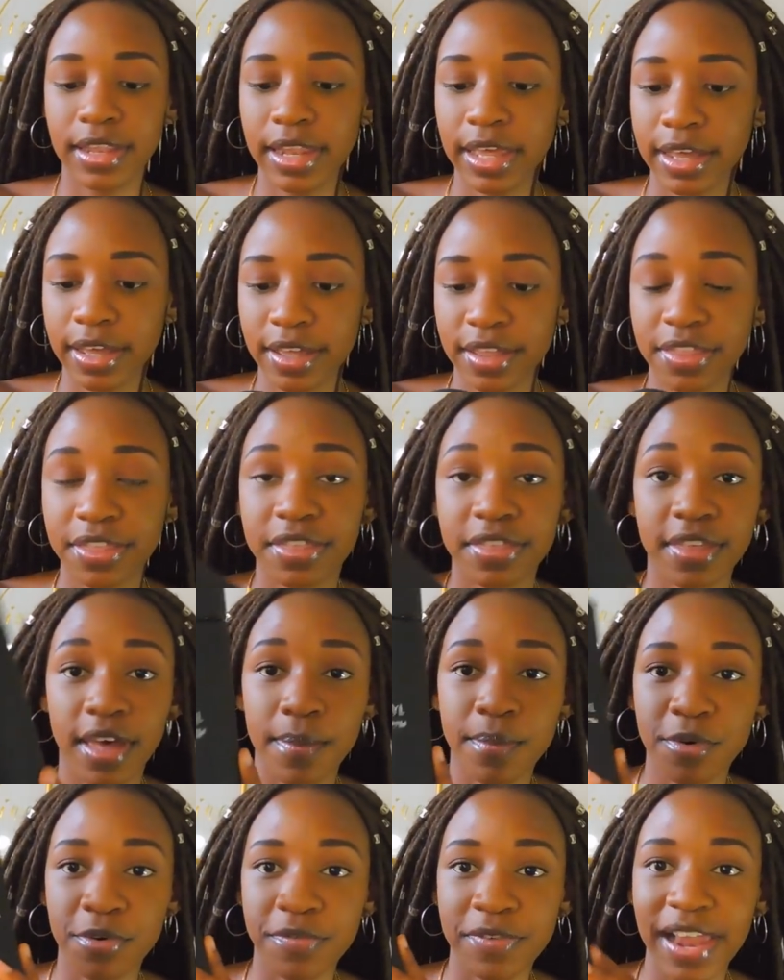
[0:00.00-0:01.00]
like a
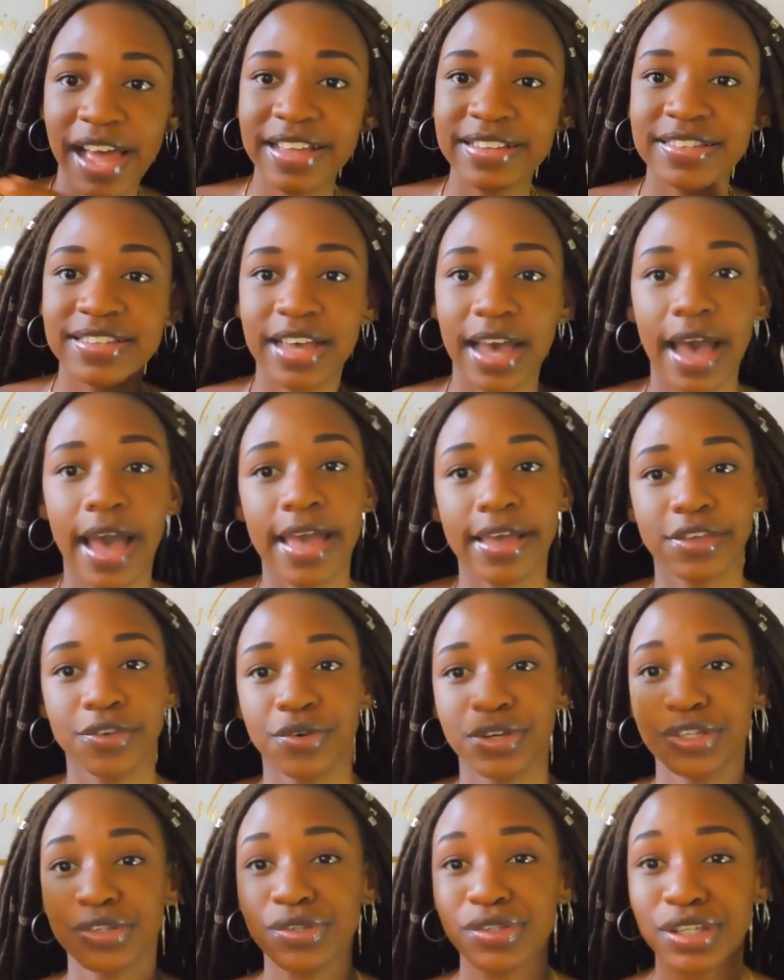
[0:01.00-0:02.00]
thermo flask. Like,
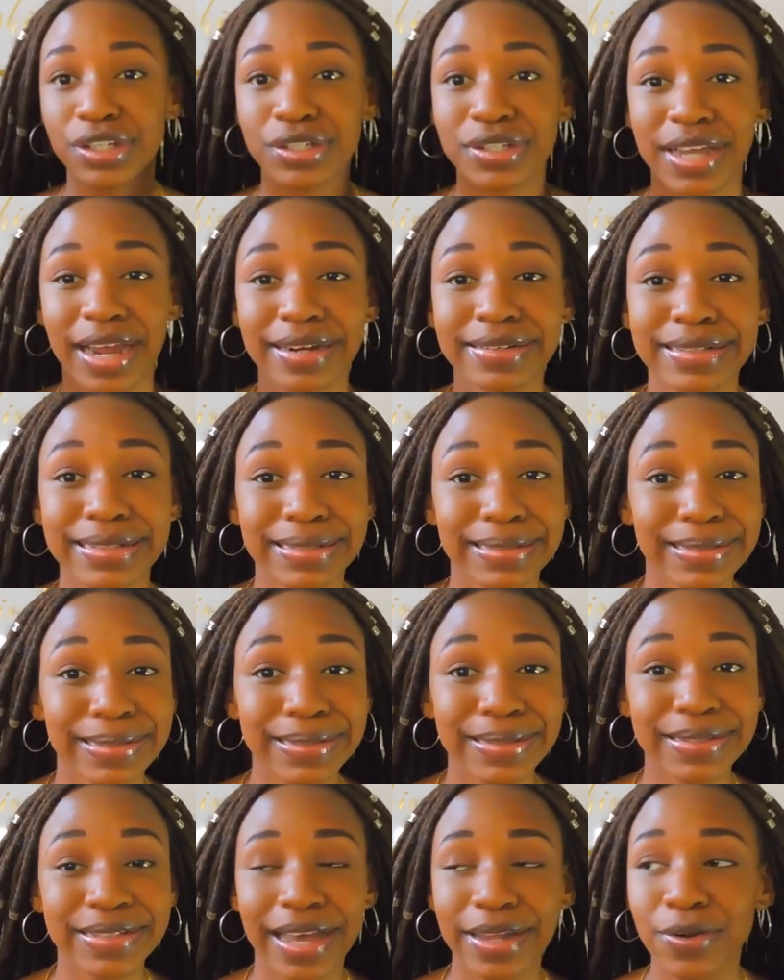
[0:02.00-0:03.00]
you can use it to carry
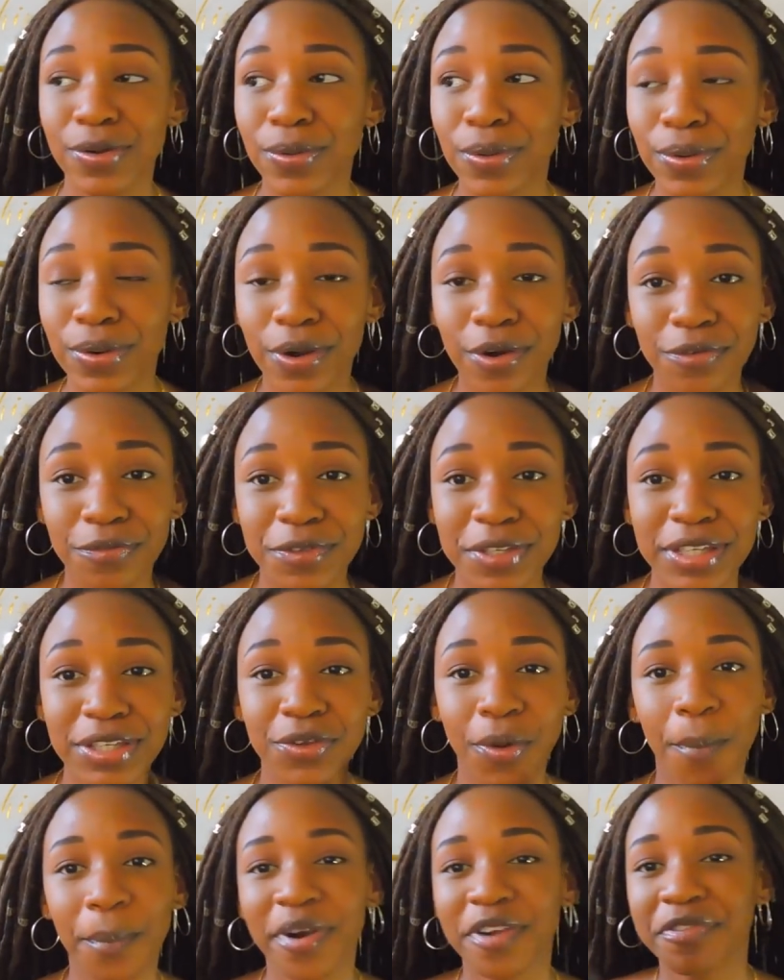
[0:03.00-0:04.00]
tea, I don't know, coffee,
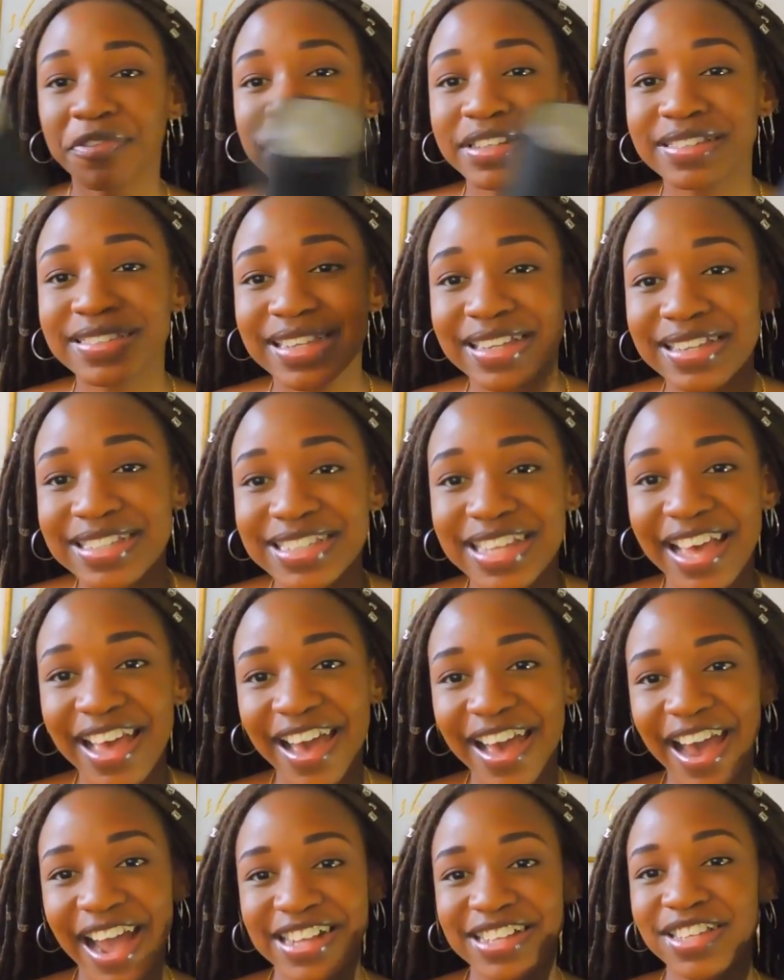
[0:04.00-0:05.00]
your preferences.
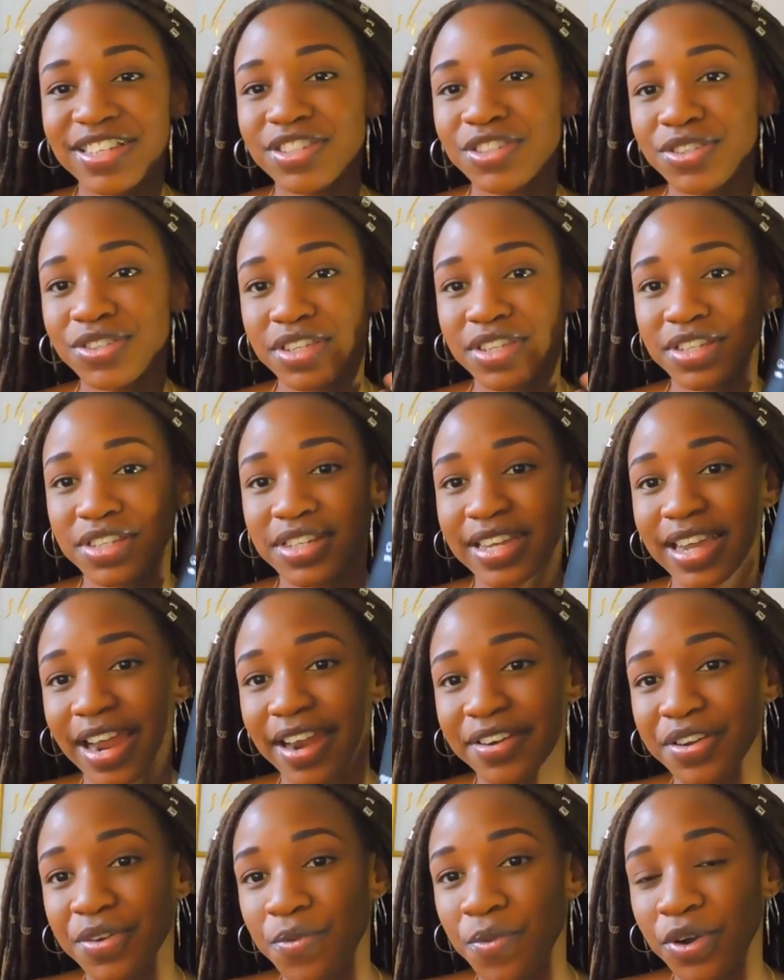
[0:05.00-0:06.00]
I just use it to
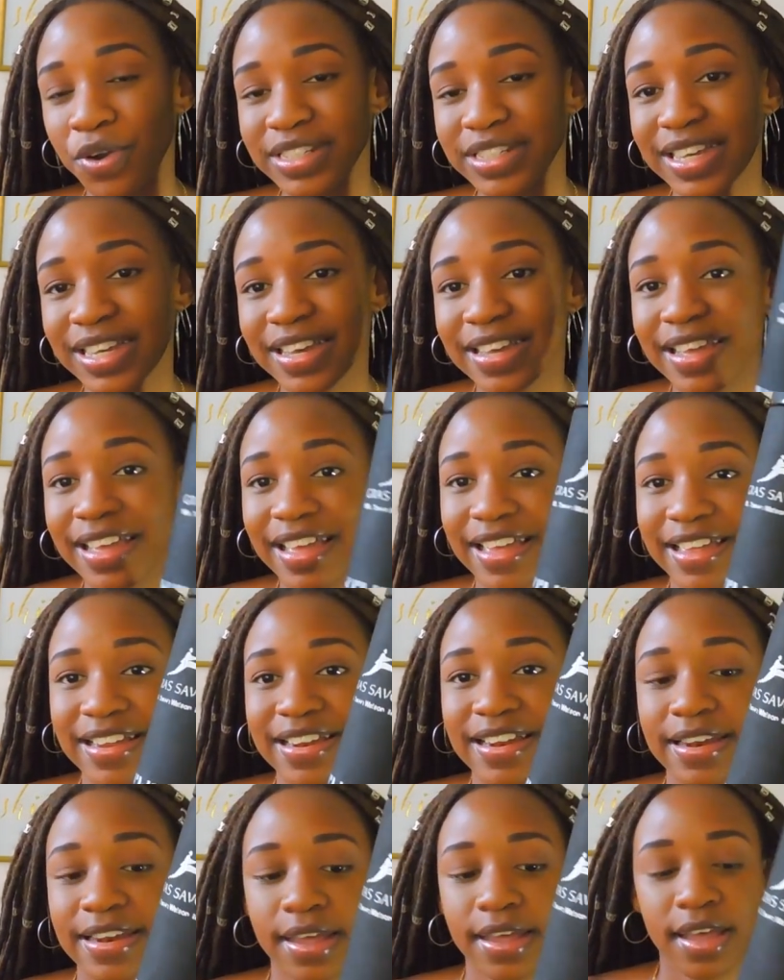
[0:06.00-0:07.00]
carry water.
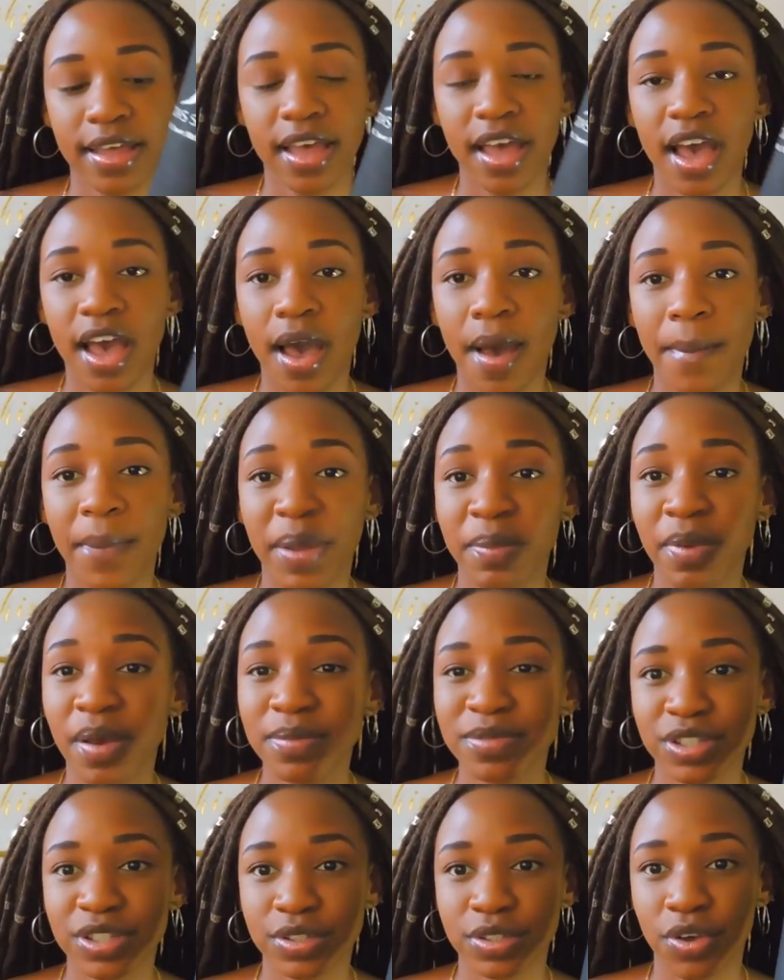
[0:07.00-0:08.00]
And my
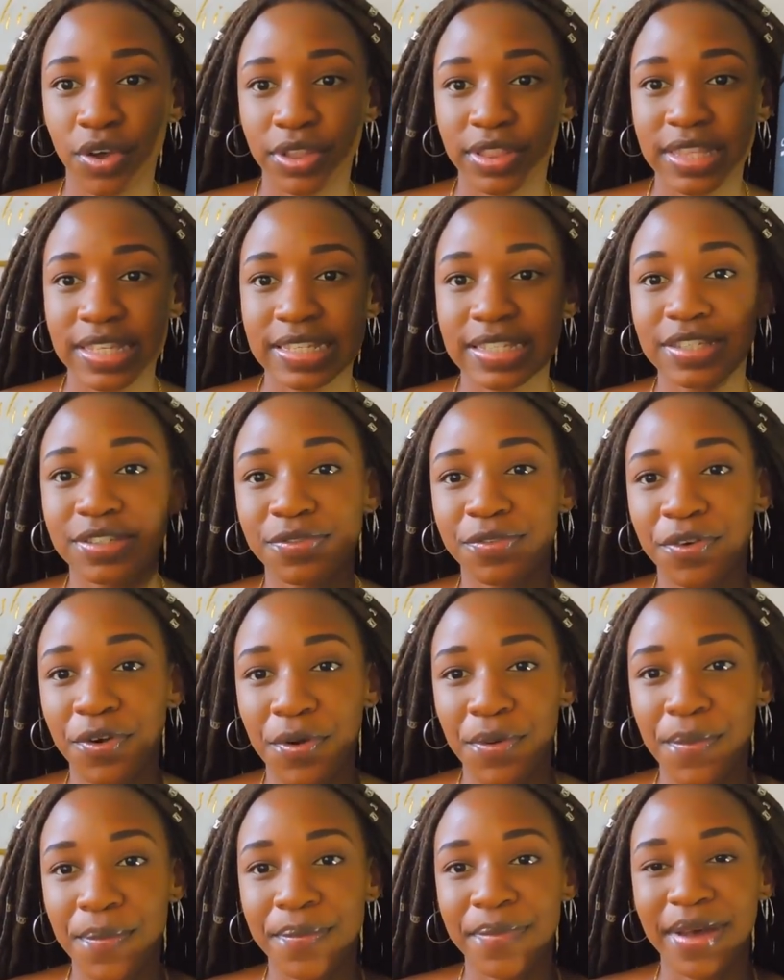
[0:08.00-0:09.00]
mom just got this
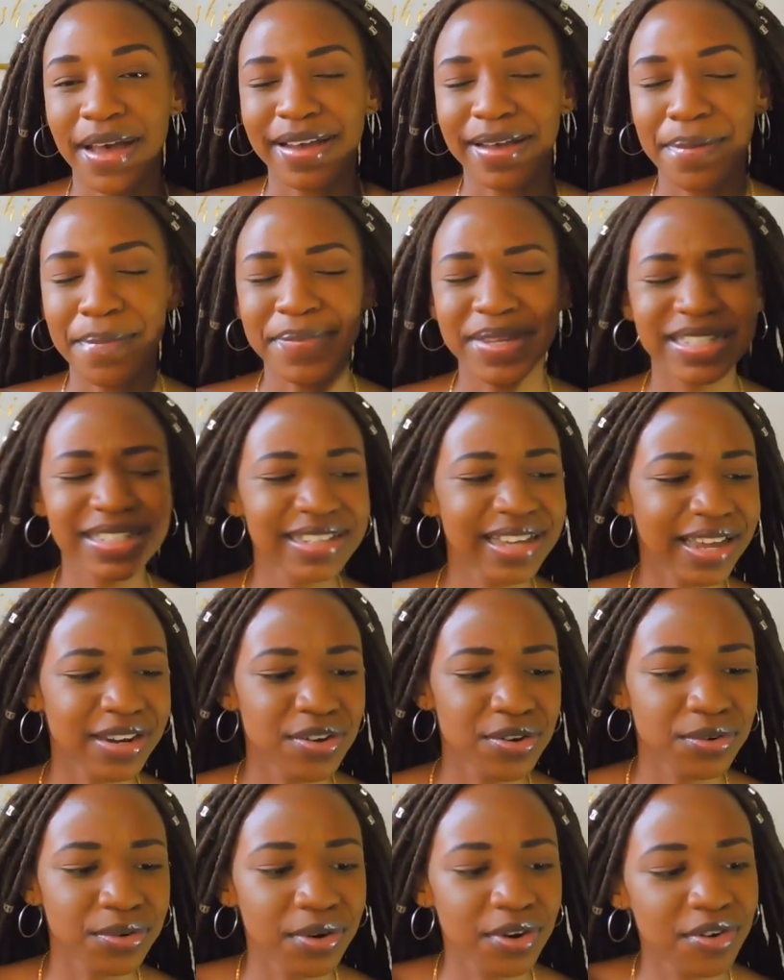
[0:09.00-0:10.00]
from a company, I
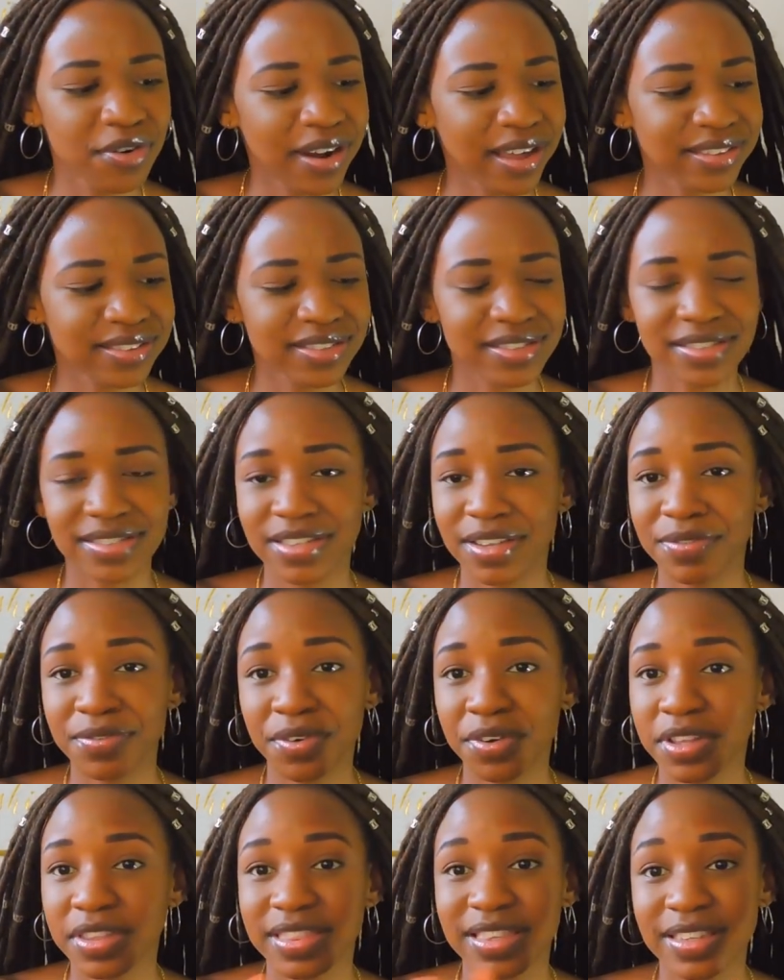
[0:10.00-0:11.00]
don't know, Grass
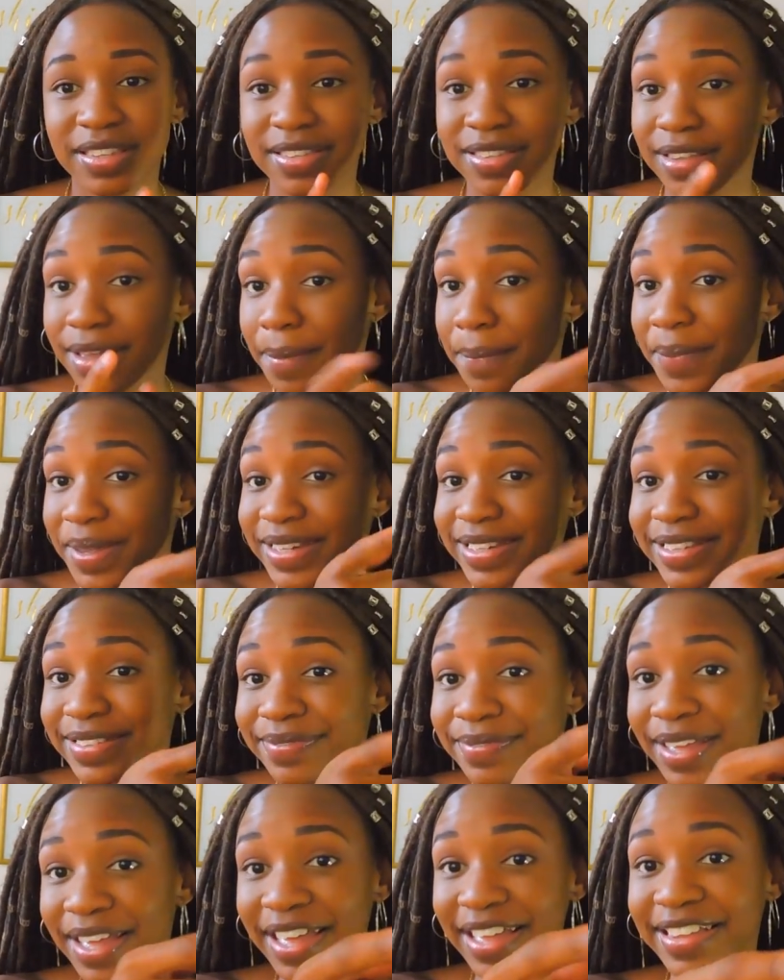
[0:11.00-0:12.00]
Sabo, this company
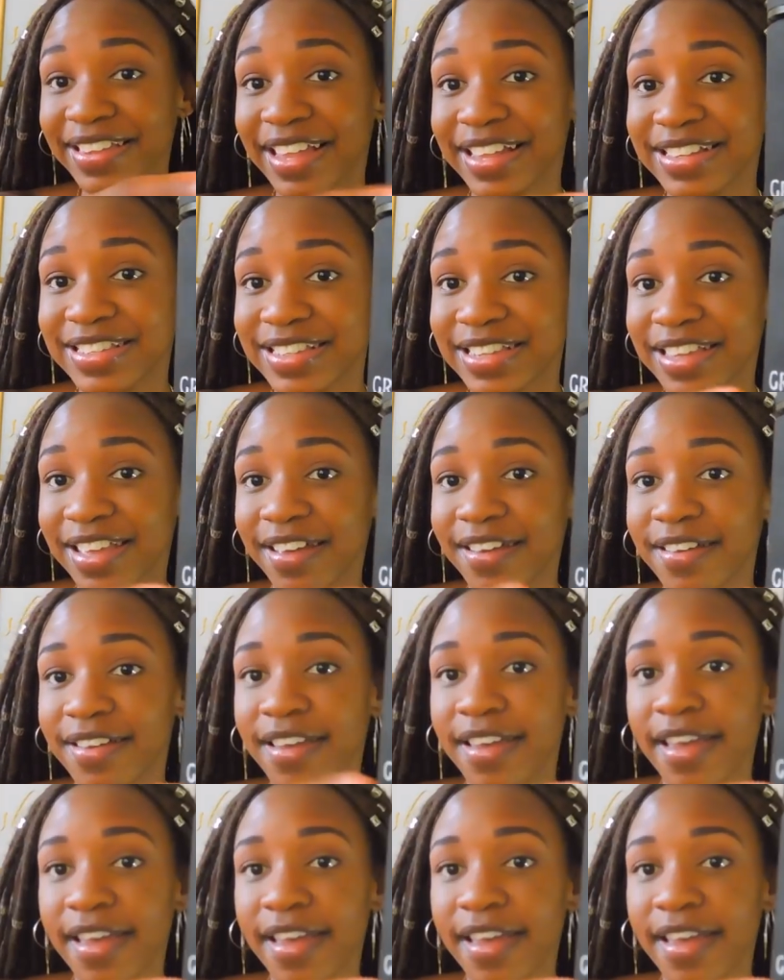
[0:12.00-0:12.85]
that's here.